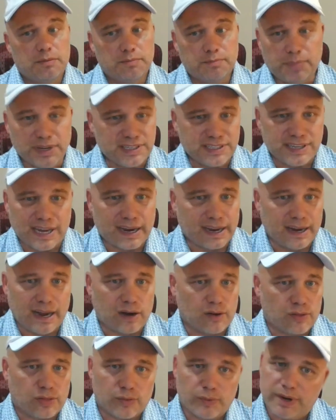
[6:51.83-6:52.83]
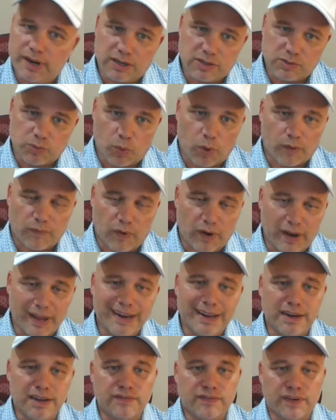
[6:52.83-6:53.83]
But 2nd down and 3 doesn't work for
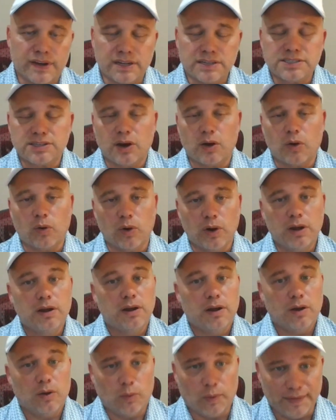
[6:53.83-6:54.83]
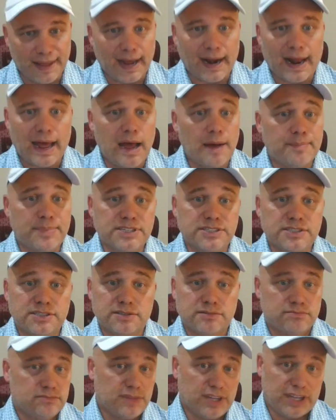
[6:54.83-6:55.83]
any defense. So when that
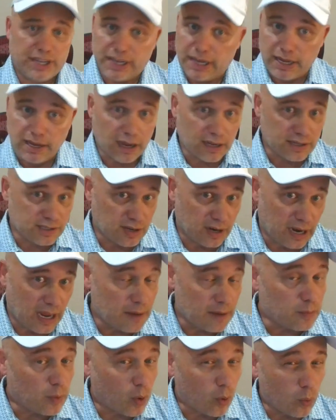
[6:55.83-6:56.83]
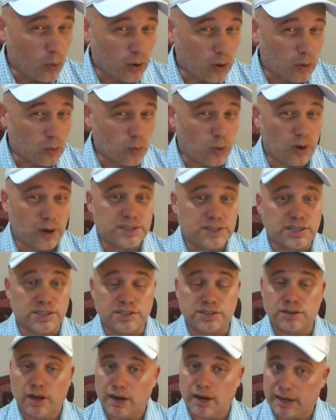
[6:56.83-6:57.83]
happens, Keon's going to have more
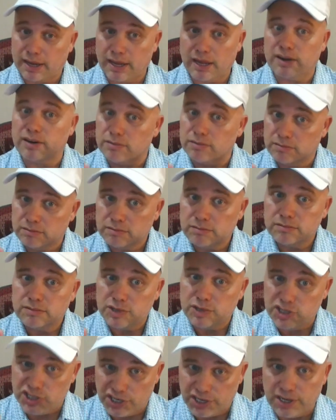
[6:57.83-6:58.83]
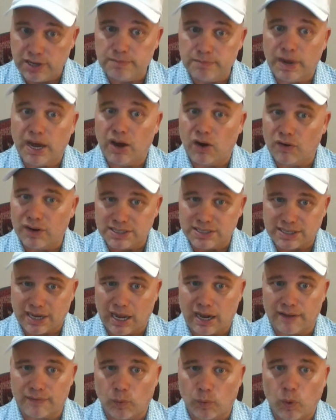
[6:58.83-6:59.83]
one-on-ones. And again, Jaheim Bell is
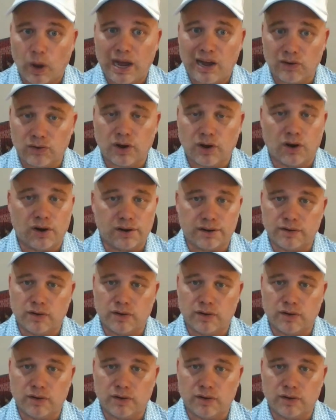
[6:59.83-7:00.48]
kind of the wild card in